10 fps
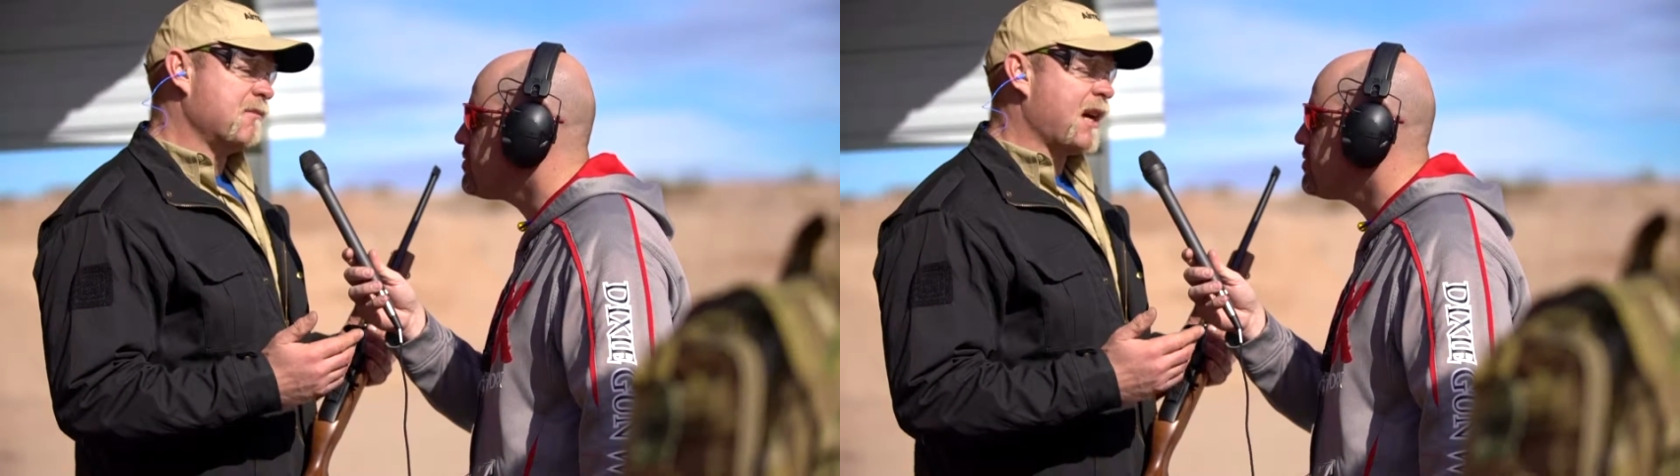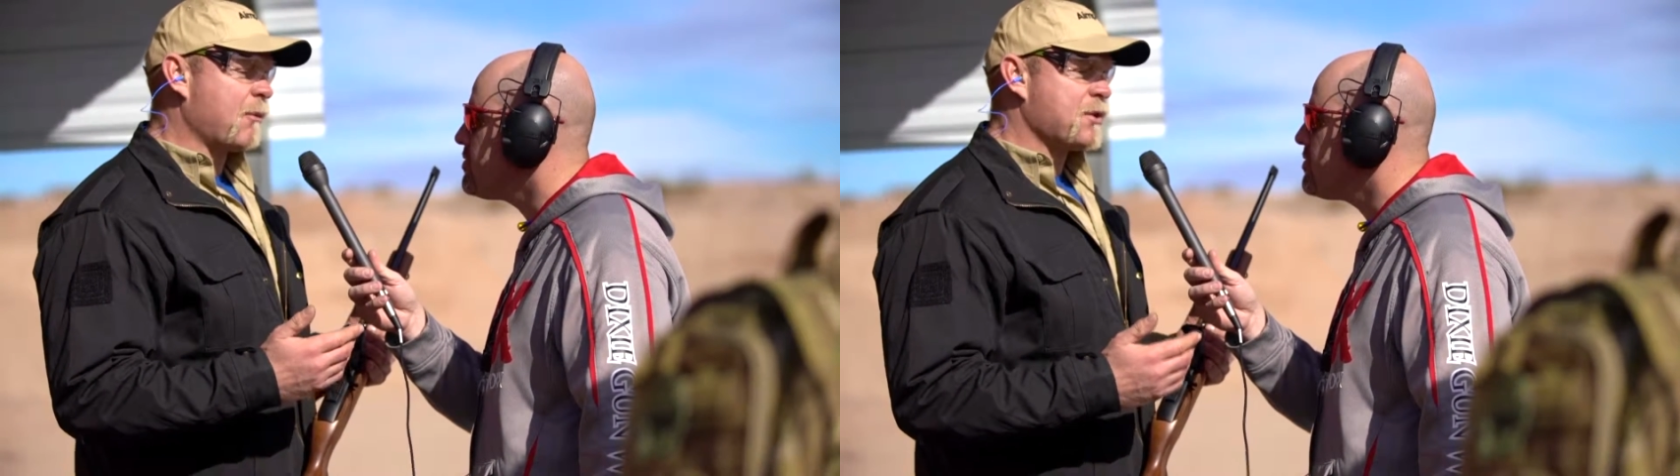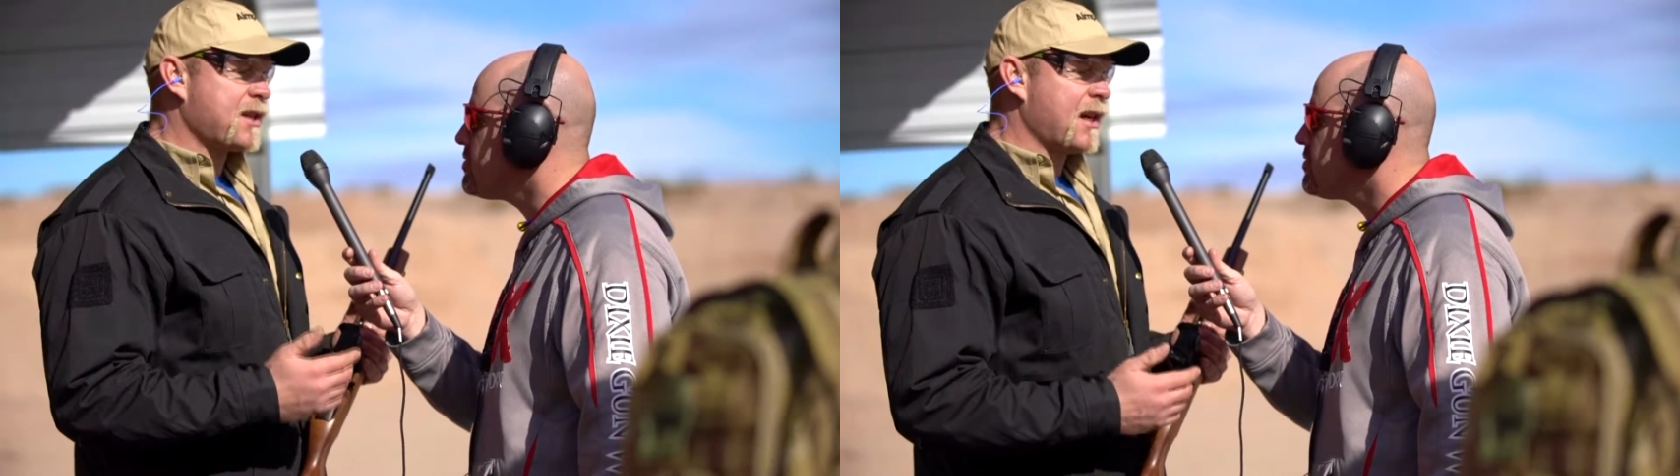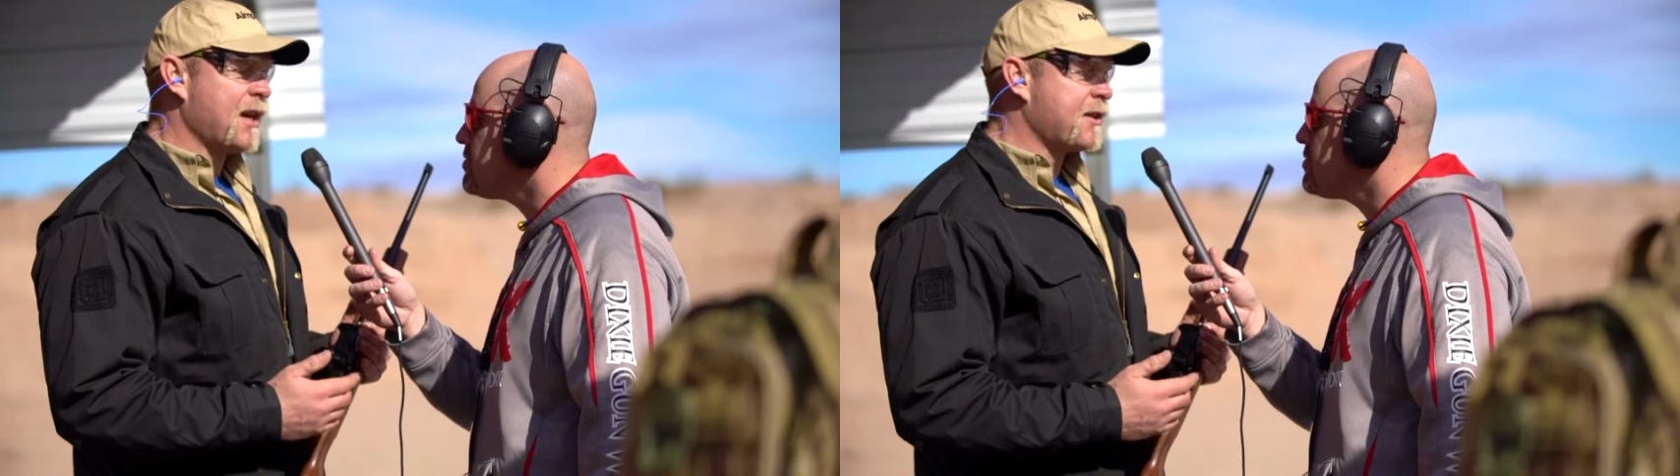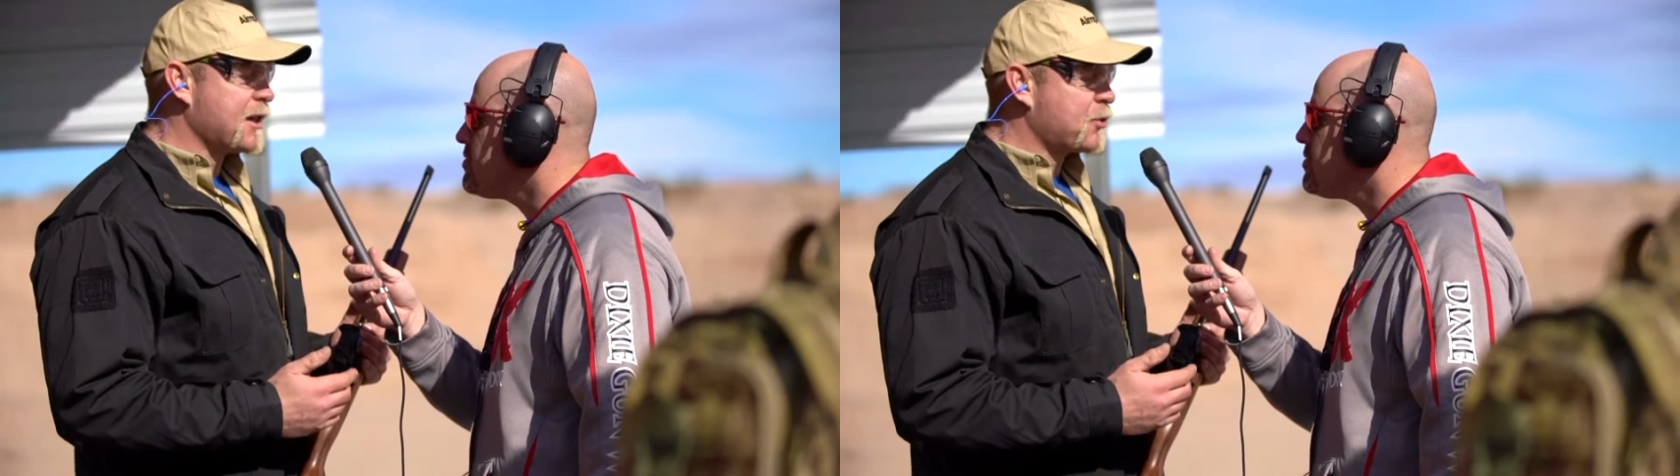I would say,
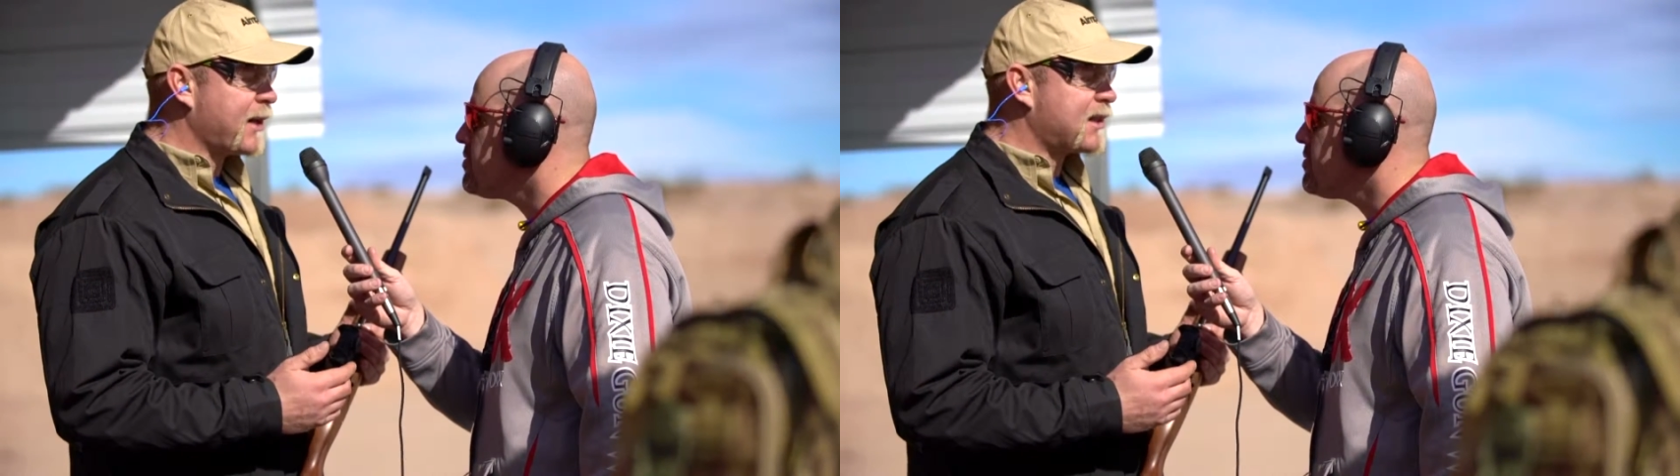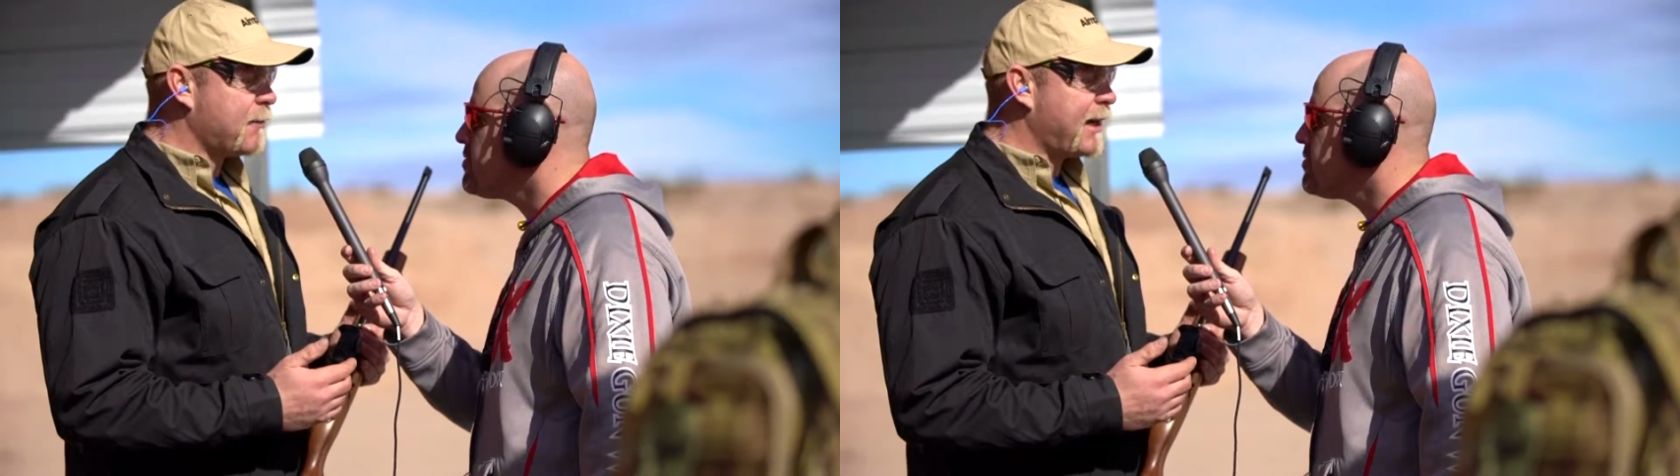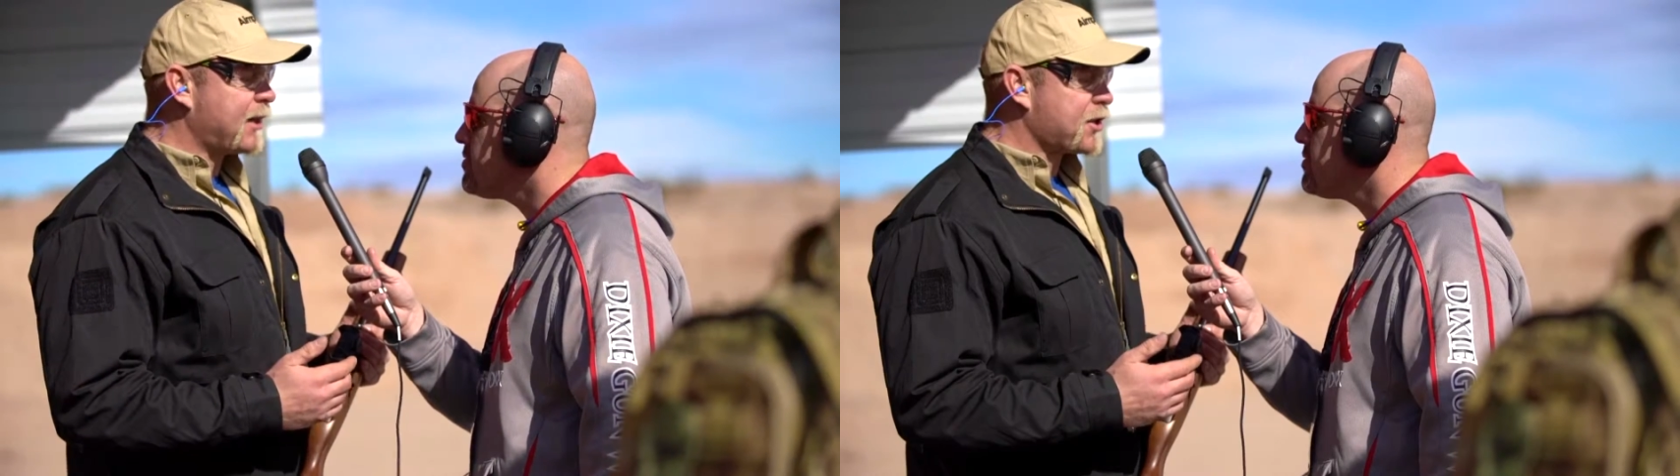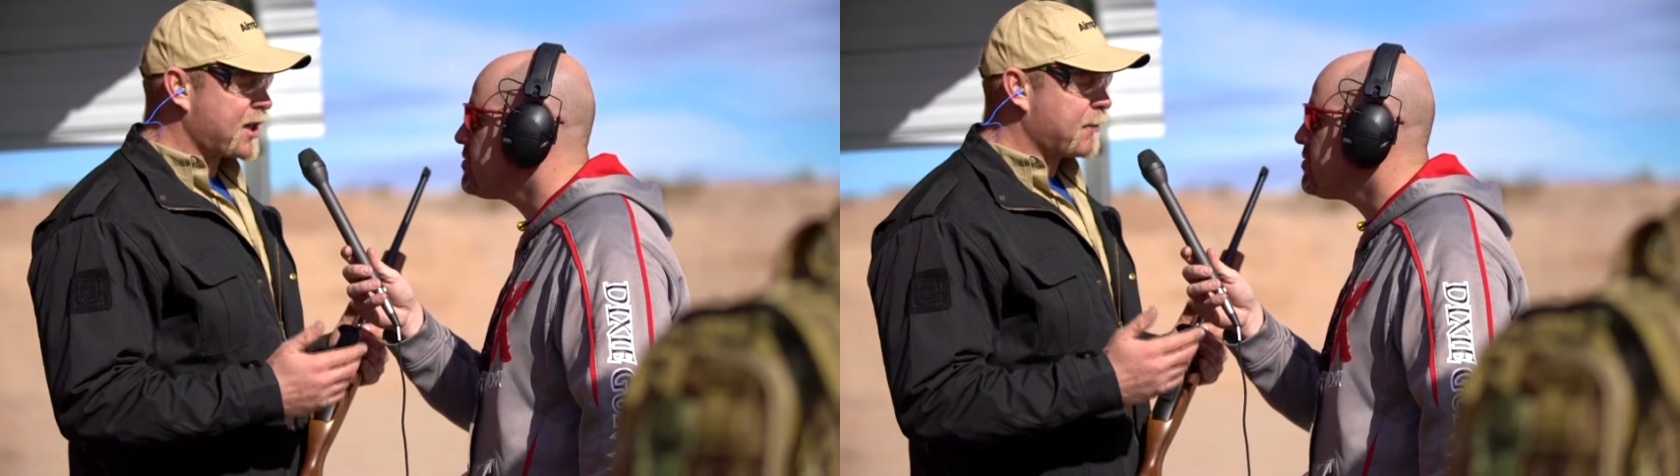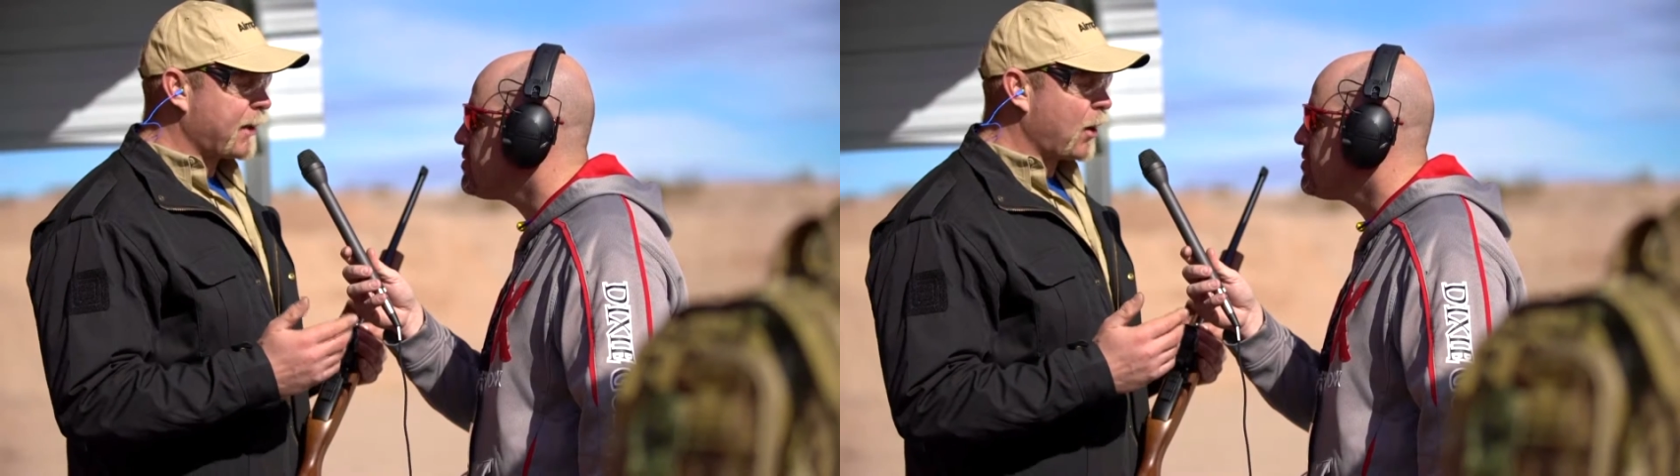120 meters
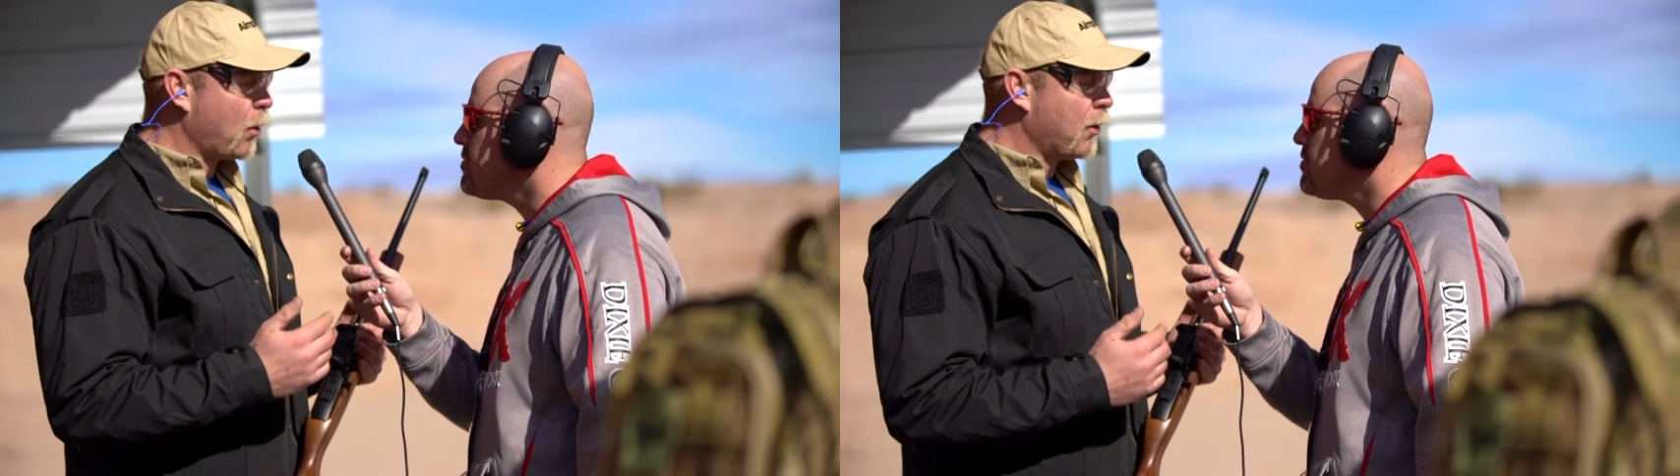and below.